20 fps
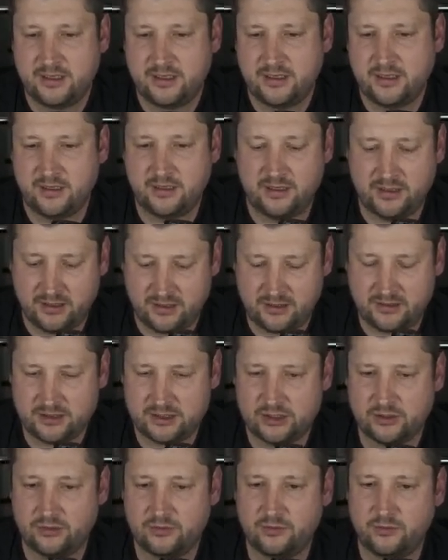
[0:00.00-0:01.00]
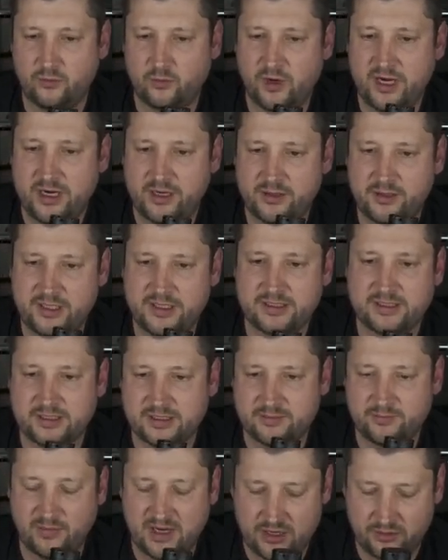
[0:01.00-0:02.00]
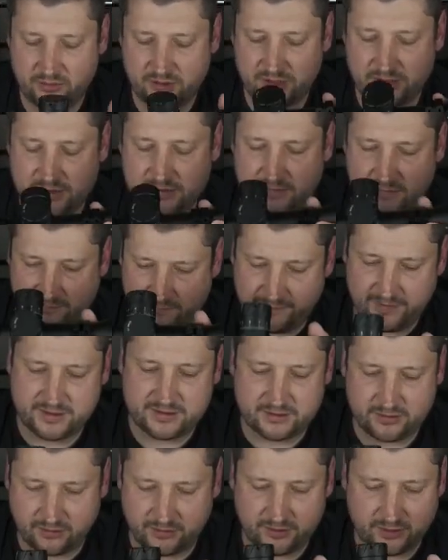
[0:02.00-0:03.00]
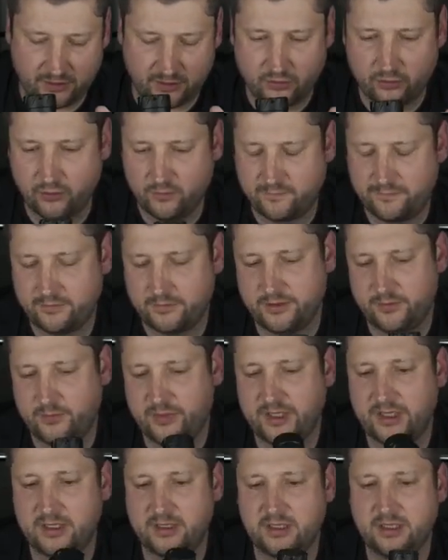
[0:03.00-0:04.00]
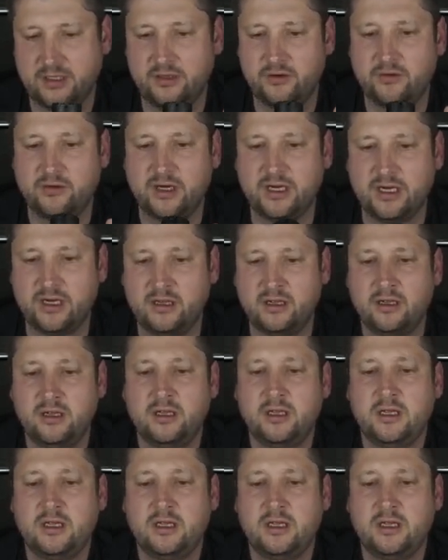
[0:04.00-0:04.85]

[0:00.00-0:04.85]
so where this mount fits on the groove on the Picatinny rail,